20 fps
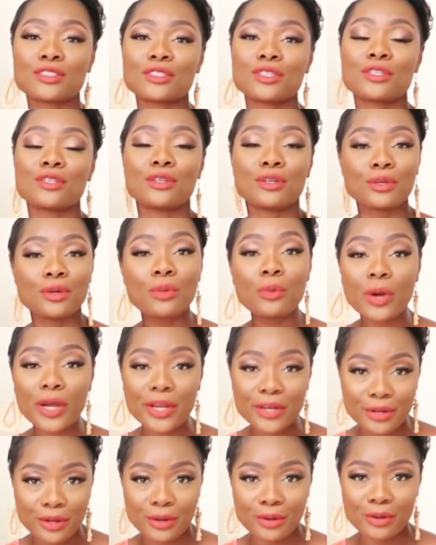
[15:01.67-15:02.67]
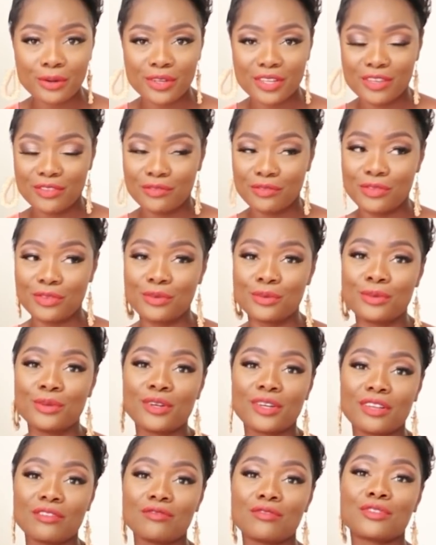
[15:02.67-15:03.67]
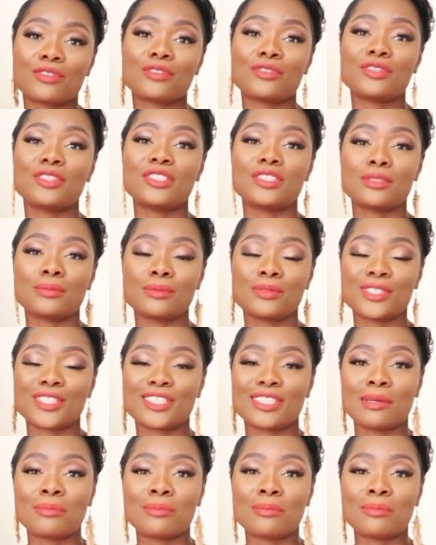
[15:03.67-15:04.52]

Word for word: so you know where to go if you're looking for inspiration.